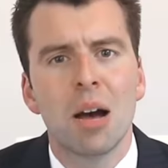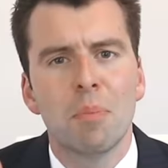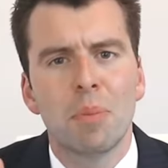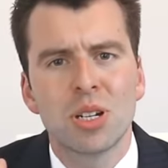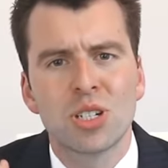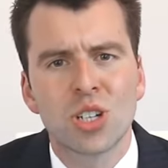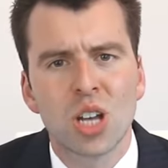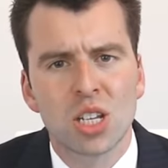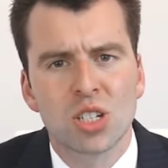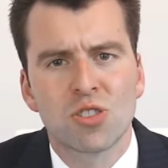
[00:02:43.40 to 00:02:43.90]

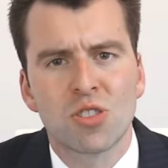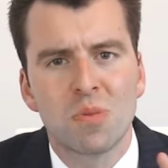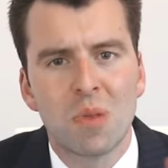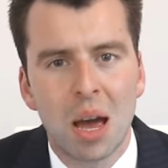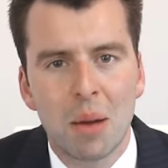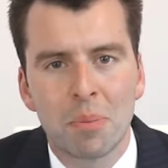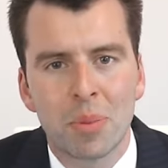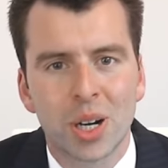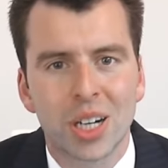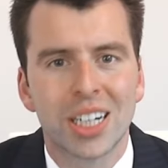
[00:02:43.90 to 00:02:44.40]
But just
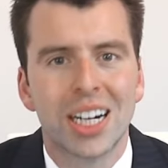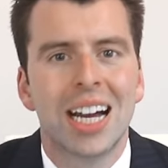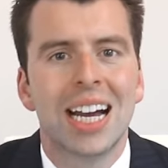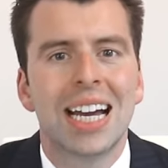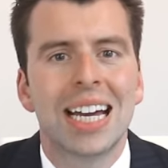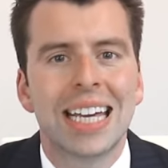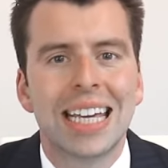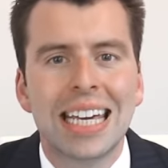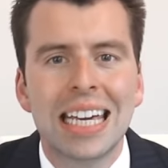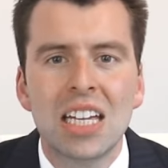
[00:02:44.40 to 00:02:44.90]
remember,
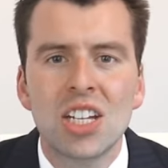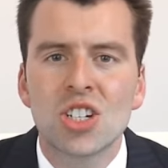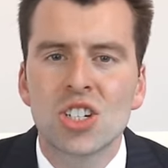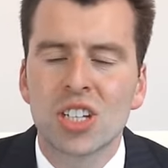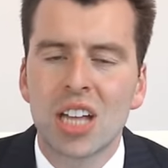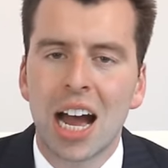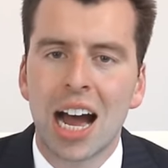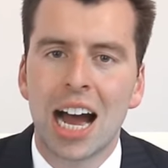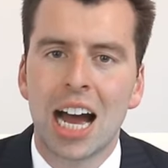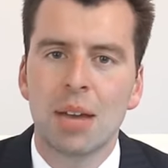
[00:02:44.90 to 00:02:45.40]
each
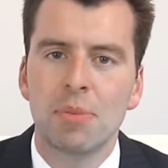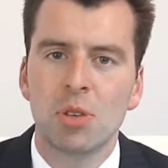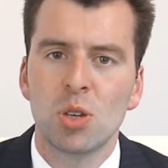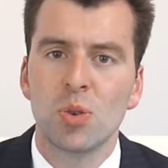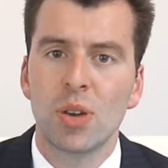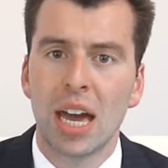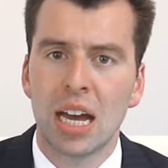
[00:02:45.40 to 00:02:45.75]
time you